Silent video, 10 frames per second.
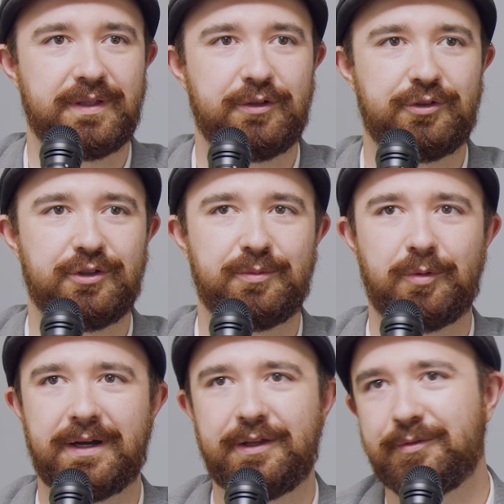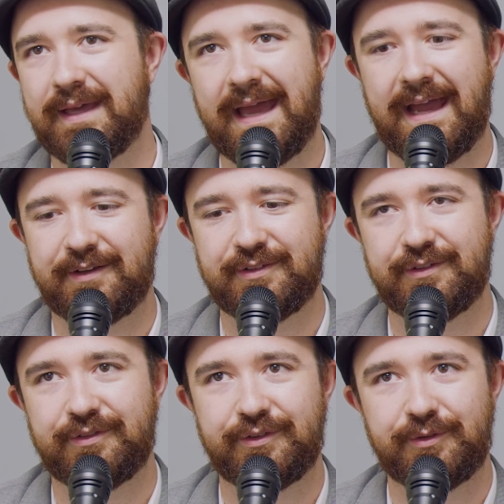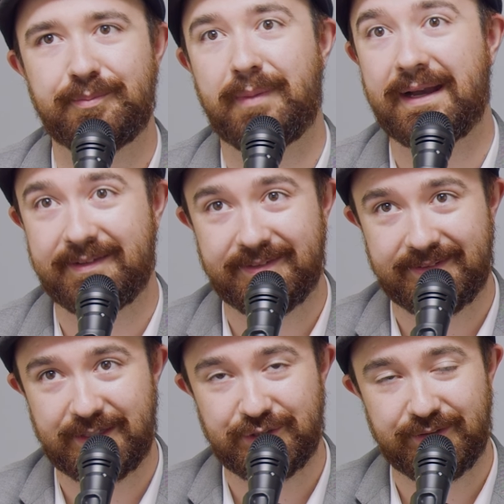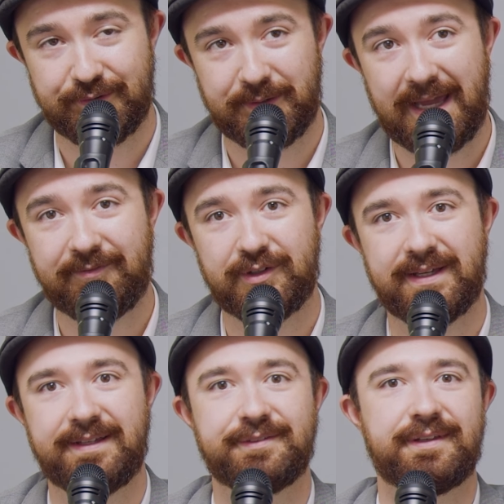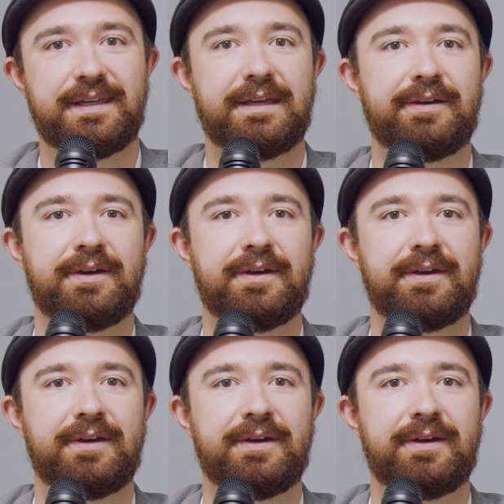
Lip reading: YouTube where you get access to monetization through advertising,